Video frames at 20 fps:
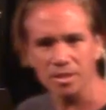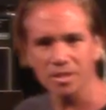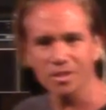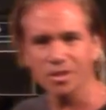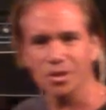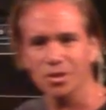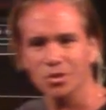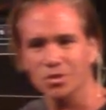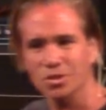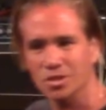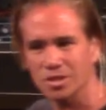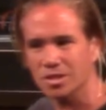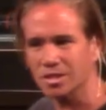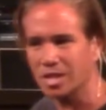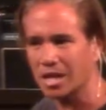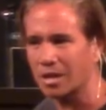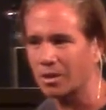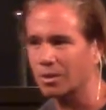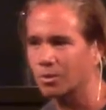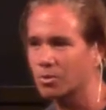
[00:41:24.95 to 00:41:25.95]
And he goes, This is
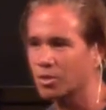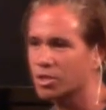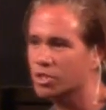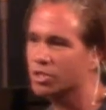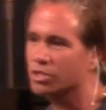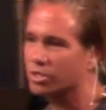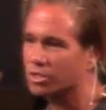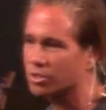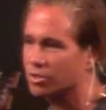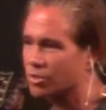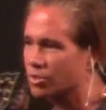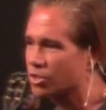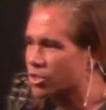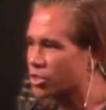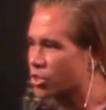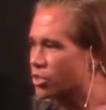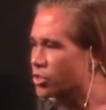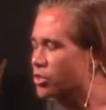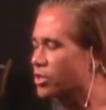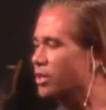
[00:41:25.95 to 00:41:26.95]
how I want you to do the
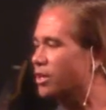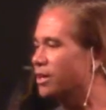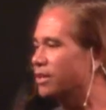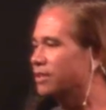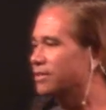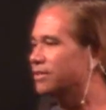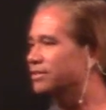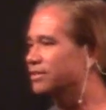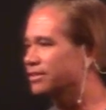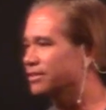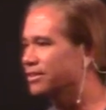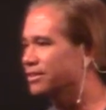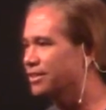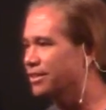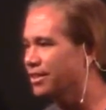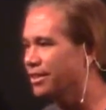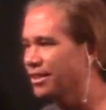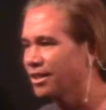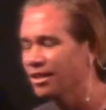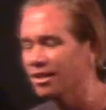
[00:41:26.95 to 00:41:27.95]
church now
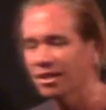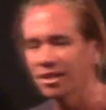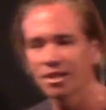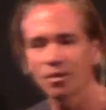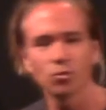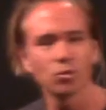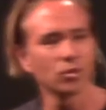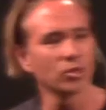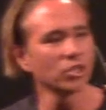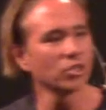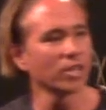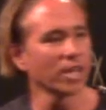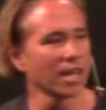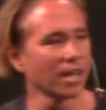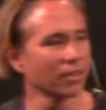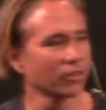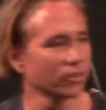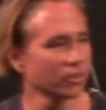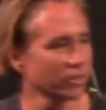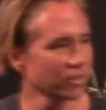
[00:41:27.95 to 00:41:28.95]
and when you
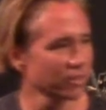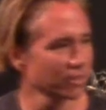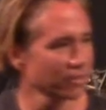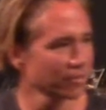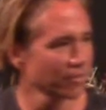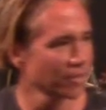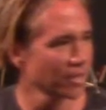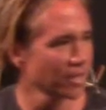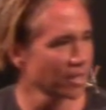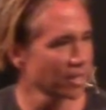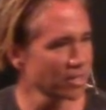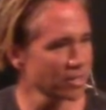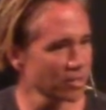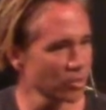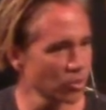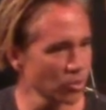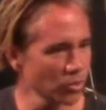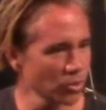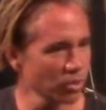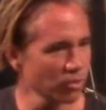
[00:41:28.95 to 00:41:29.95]
gather. And I
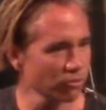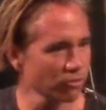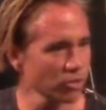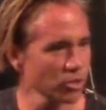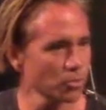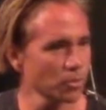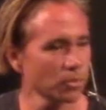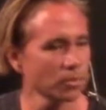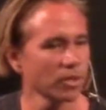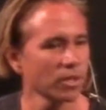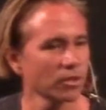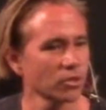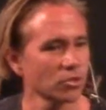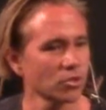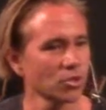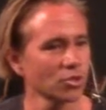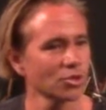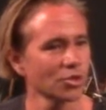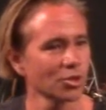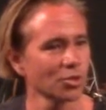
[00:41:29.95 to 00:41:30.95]
said, Who are the first people? He goes,
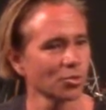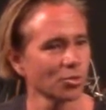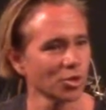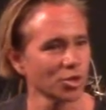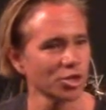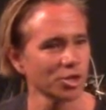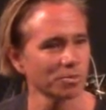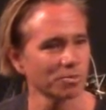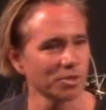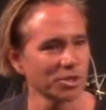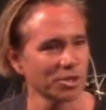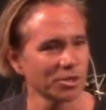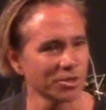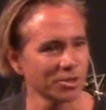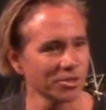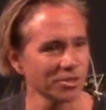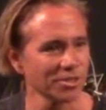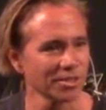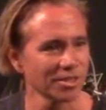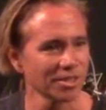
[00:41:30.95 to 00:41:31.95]
Those are your worship
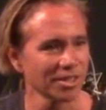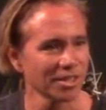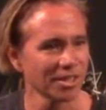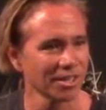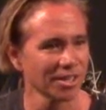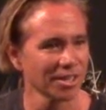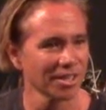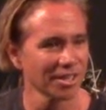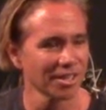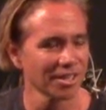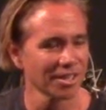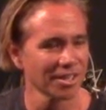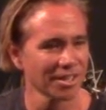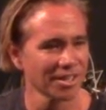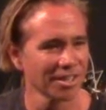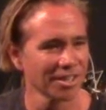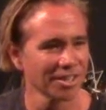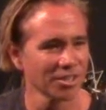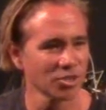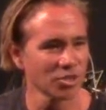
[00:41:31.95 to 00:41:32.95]
leaders
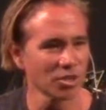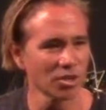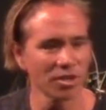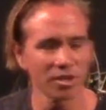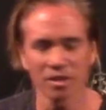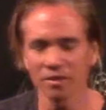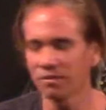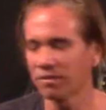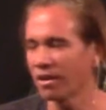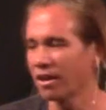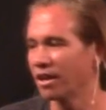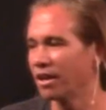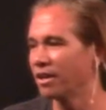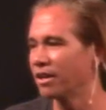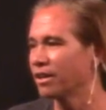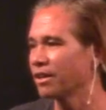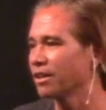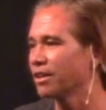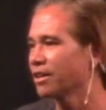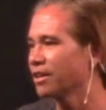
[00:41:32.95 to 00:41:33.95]
starting the fire.